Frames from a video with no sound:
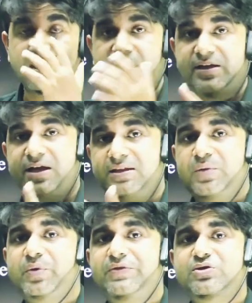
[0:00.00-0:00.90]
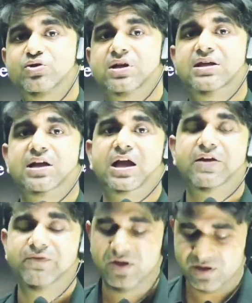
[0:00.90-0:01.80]
yeah, in the previous question
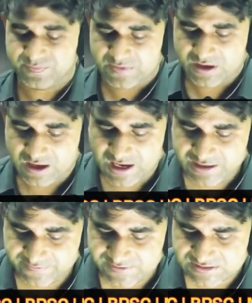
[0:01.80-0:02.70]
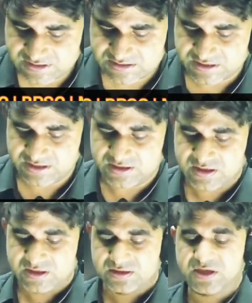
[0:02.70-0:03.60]
I have discussed it,
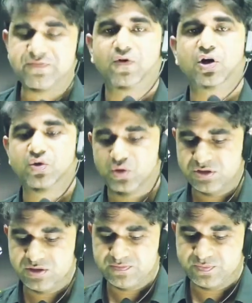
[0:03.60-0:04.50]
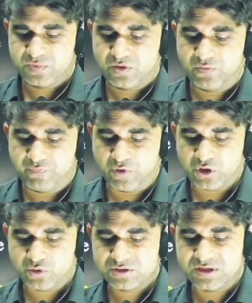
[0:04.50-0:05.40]
that for corrosion
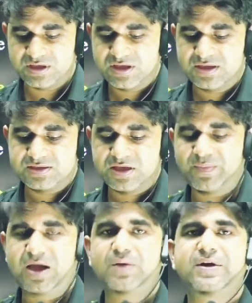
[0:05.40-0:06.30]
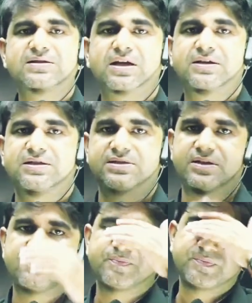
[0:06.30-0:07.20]
some elements are necessary.